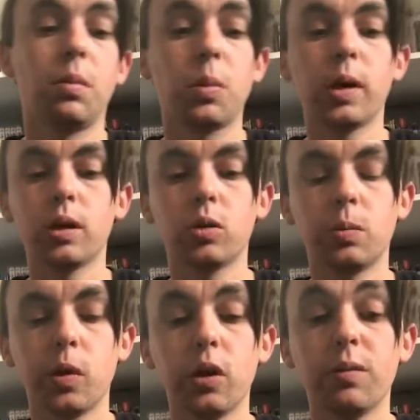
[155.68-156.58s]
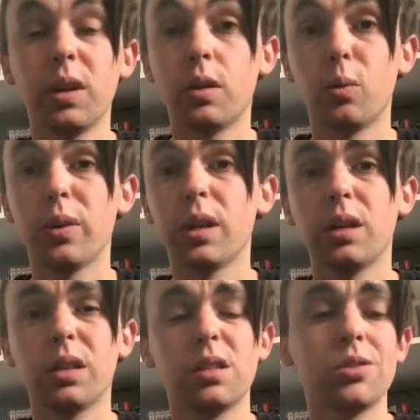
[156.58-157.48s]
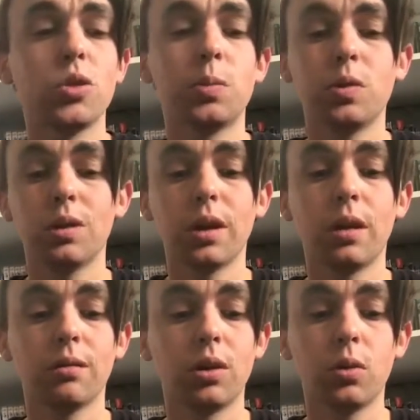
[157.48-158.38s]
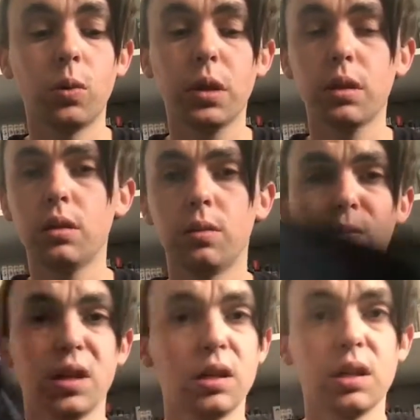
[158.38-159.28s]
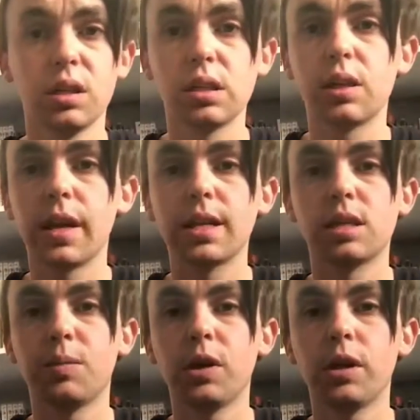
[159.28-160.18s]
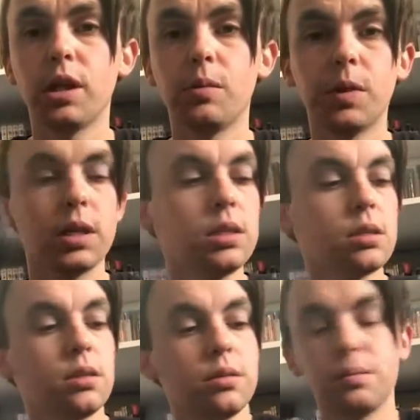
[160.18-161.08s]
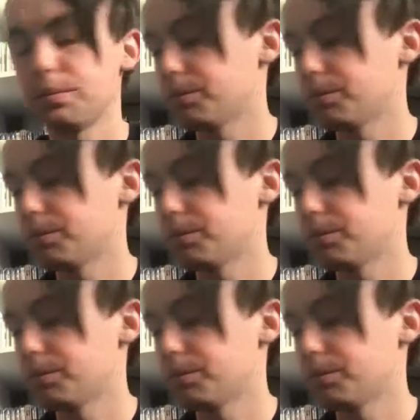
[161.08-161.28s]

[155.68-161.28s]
a pretty good movie and a really nice steelbook to go along with it. So that's Beauty and the Beast.